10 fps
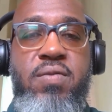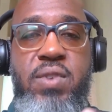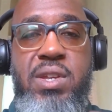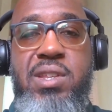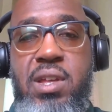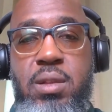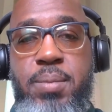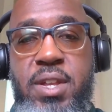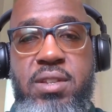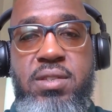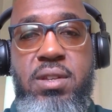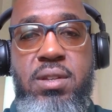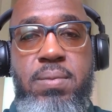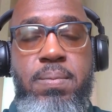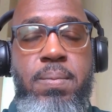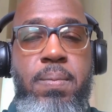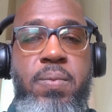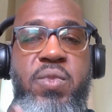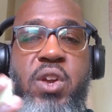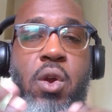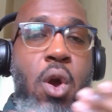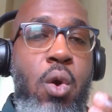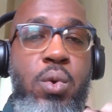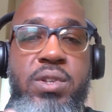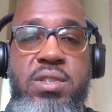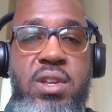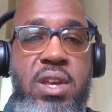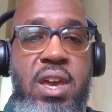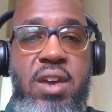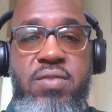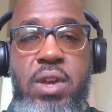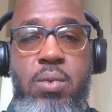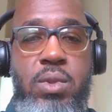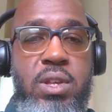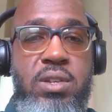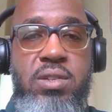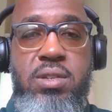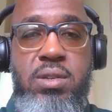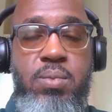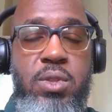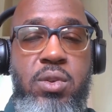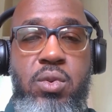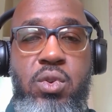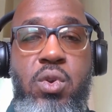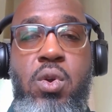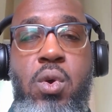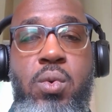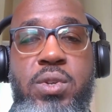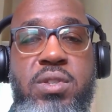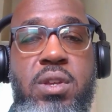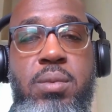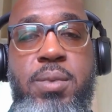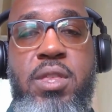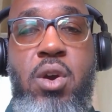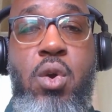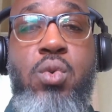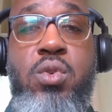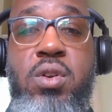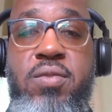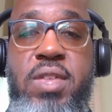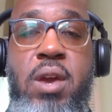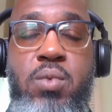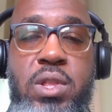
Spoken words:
via telemedicine, they're always going to have that relationship with you. You're always going to be the owner of that